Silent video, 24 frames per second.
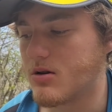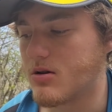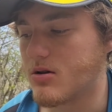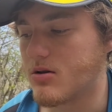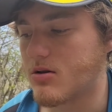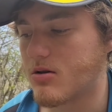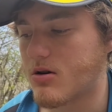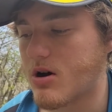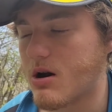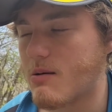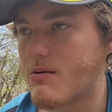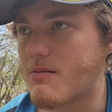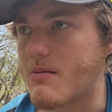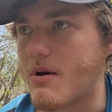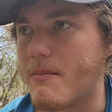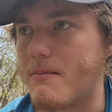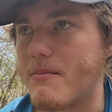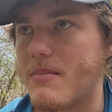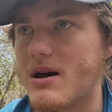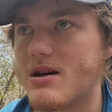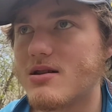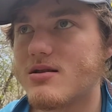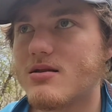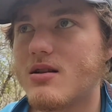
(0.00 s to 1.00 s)
Describing my
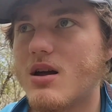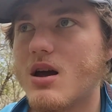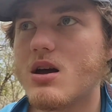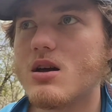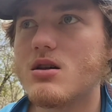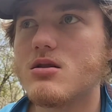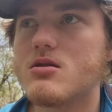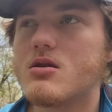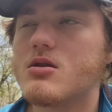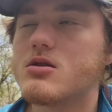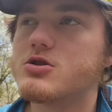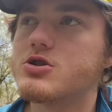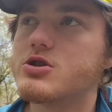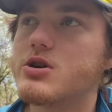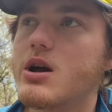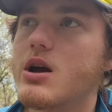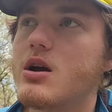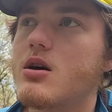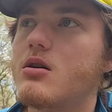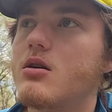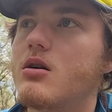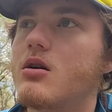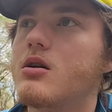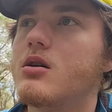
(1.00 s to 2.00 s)
best days on
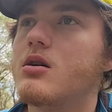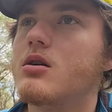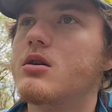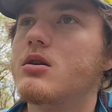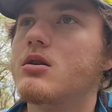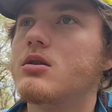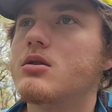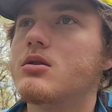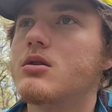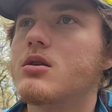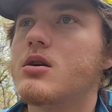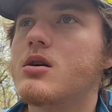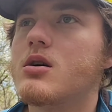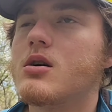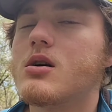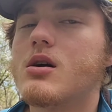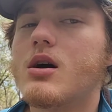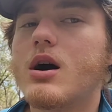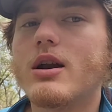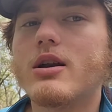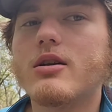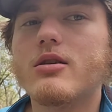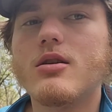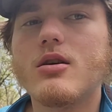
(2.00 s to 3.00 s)
trail,
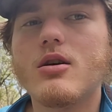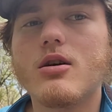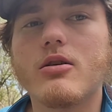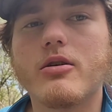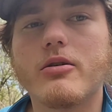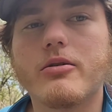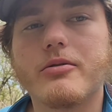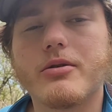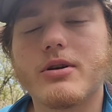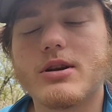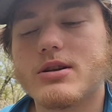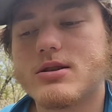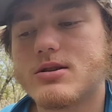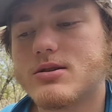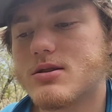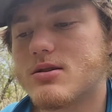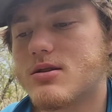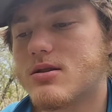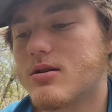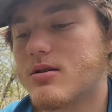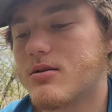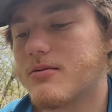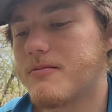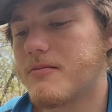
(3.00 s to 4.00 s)
I don't know. It's just
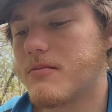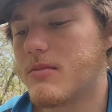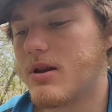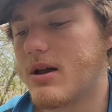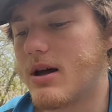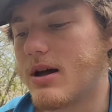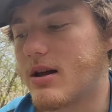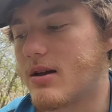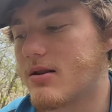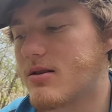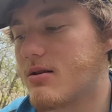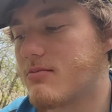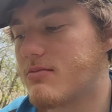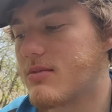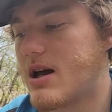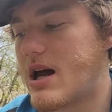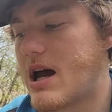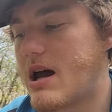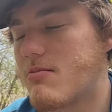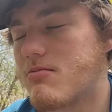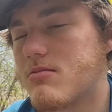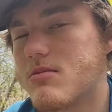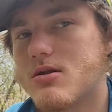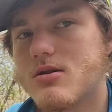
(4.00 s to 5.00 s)
like
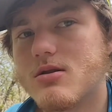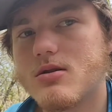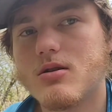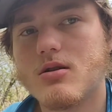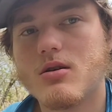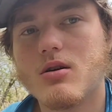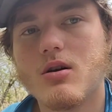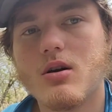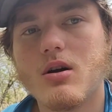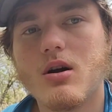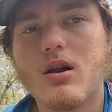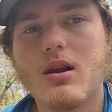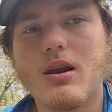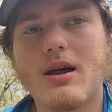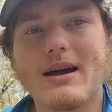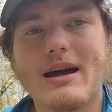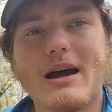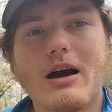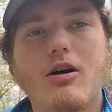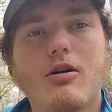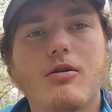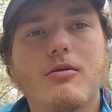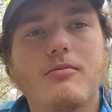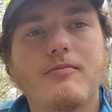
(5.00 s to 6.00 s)
sometimes, like
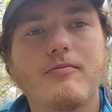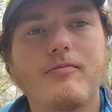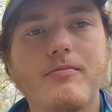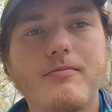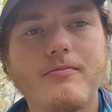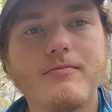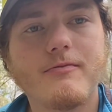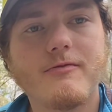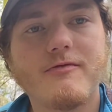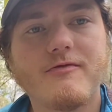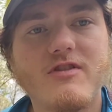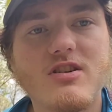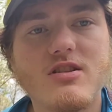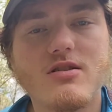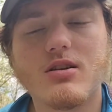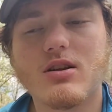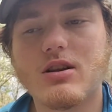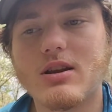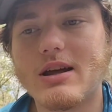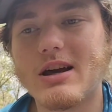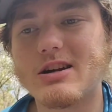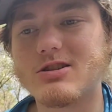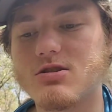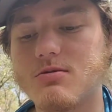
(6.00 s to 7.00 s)
I'll
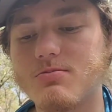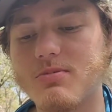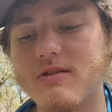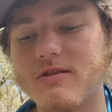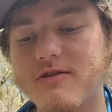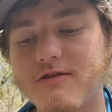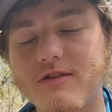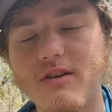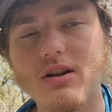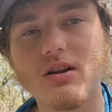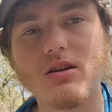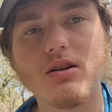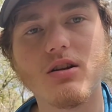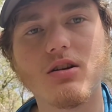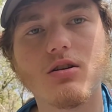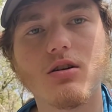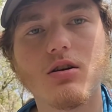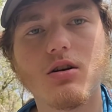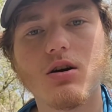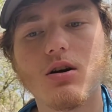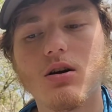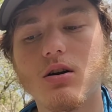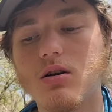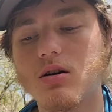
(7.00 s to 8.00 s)
just be feeling
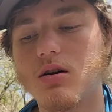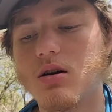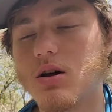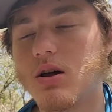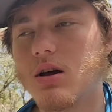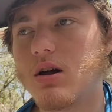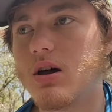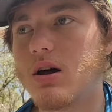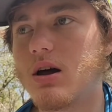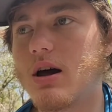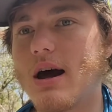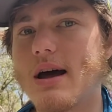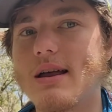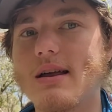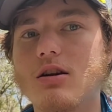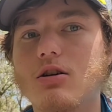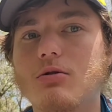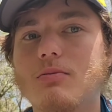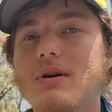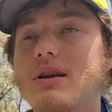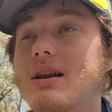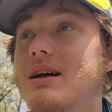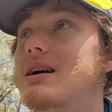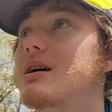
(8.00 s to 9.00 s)
good, and it'll
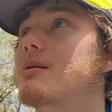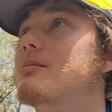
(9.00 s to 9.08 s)
be like a